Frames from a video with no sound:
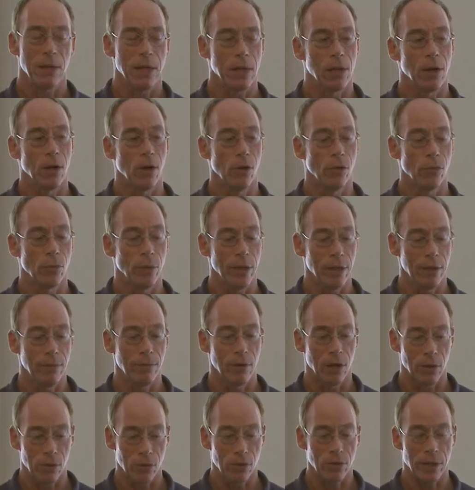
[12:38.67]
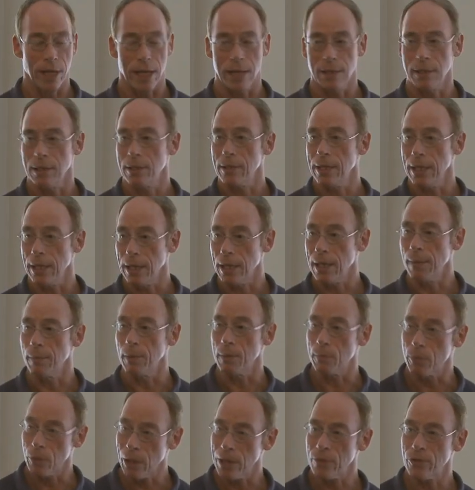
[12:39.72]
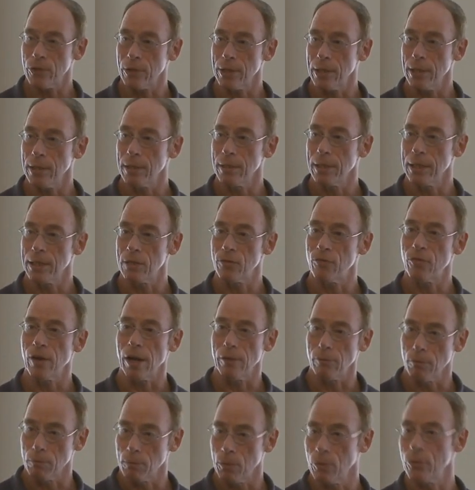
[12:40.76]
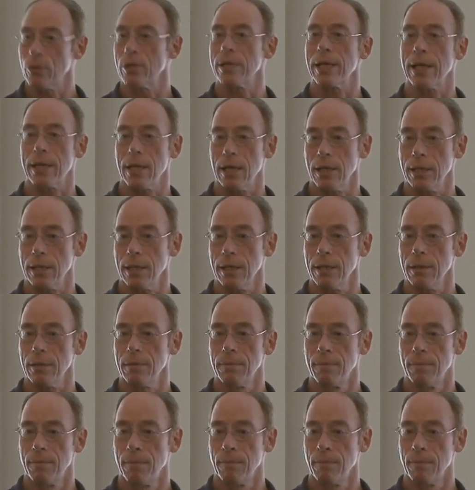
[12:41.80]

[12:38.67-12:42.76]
because we understand that the incoming president is favorable to that idea,